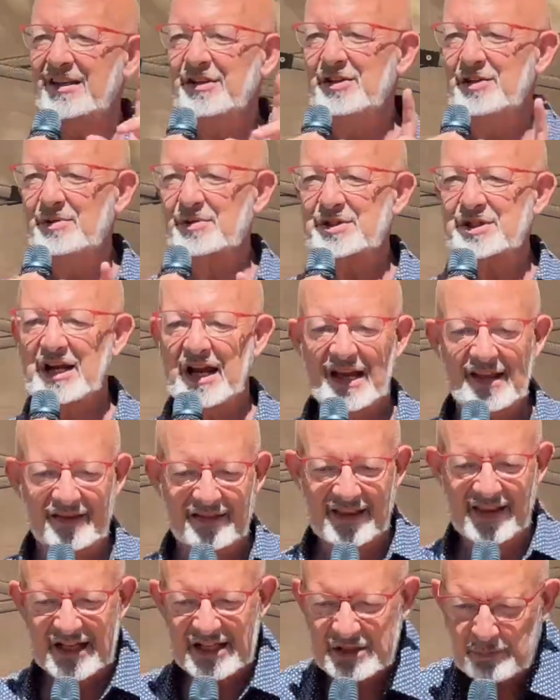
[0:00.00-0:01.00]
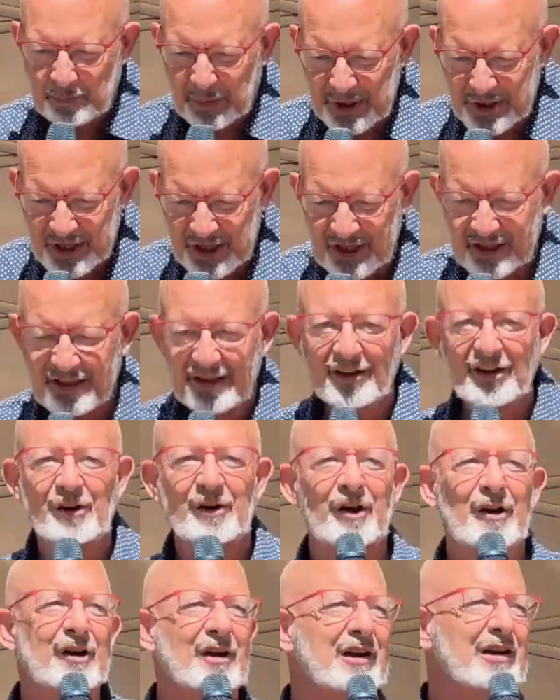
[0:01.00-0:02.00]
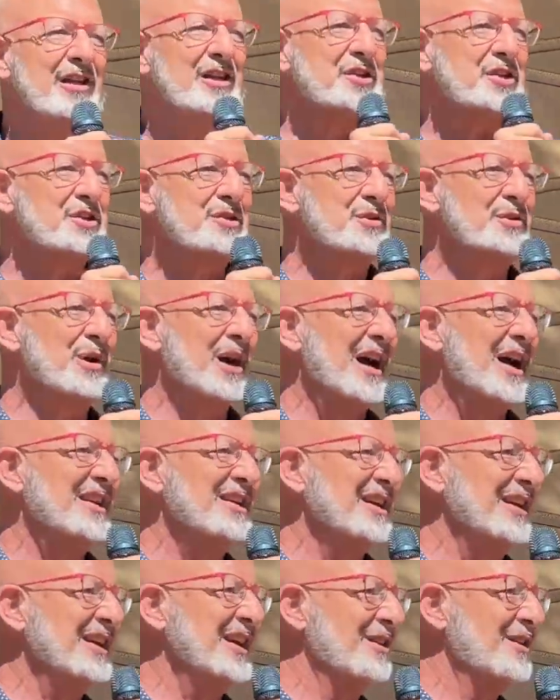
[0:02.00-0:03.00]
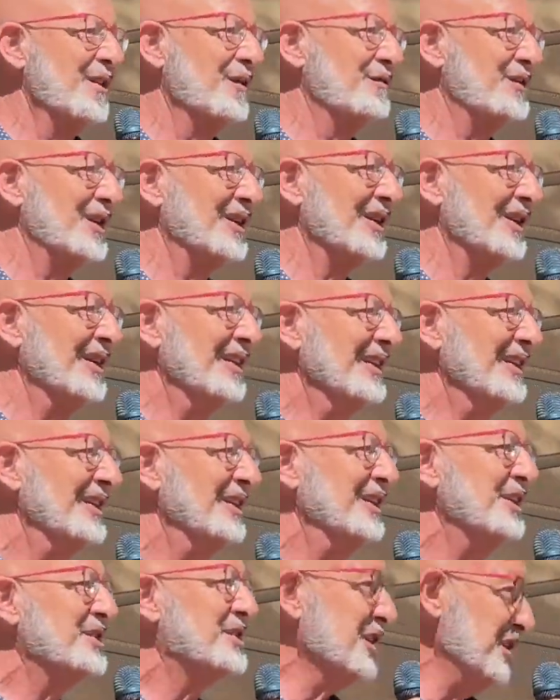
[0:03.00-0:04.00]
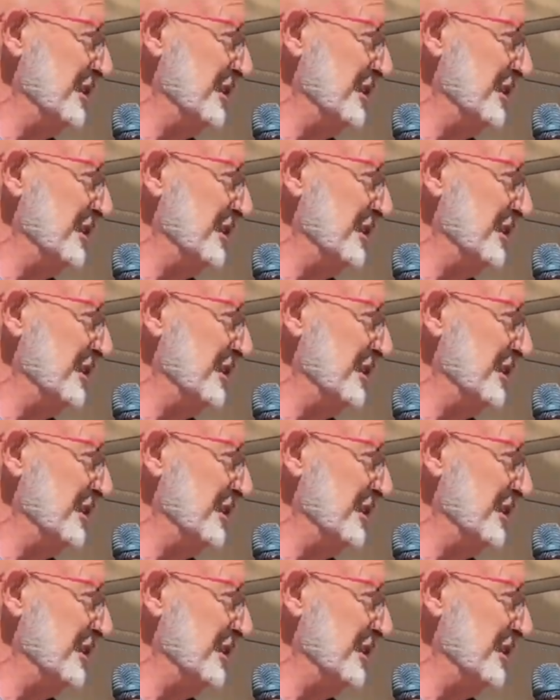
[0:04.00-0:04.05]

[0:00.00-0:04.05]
you say this particular hurdle is too high to get over, he said,